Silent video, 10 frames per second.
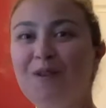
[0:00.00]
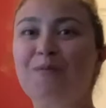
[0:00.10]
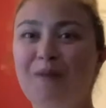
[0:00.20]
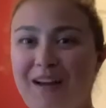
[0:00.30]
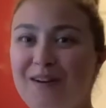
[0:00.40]

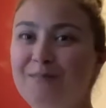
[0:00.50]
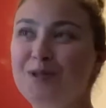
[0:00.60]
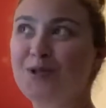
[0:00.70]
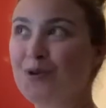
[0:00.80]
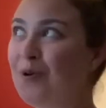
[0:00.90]
random
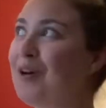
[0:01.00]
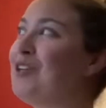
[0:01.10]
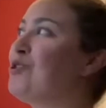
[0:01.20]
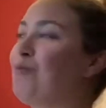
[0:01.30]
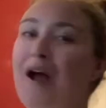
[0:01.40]

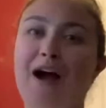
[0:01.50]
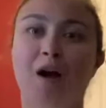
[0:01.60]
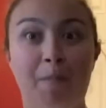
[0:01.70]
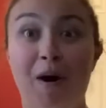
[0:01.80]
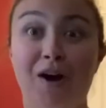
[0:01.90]
storage
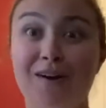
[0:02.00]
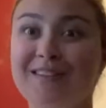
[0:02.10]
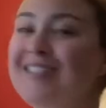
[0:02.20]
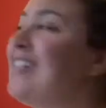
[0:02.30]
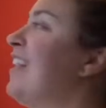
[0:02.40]
rack
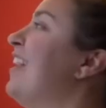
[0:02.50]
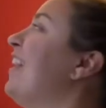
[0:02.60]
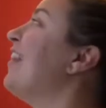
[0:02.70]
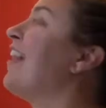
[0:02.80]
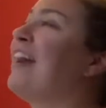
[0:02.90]
parts
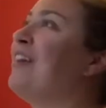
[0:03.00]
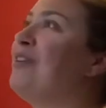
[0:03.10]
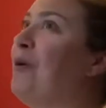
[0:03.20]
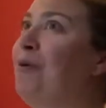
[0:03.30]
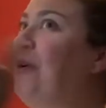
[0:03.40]
that I
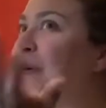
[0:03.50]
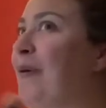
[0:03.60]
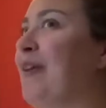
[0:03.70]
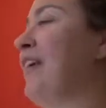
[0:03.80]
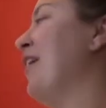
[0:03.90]
don't know
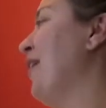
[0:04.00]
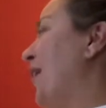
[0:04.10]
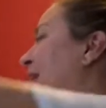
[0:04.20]
where they go.